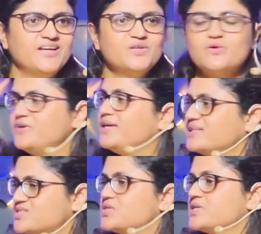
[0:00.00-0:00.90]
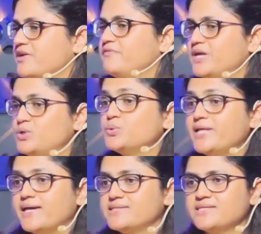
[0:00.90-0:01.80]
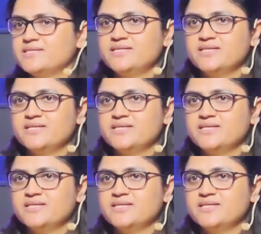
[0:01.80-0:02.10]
You know, we as children, we do that.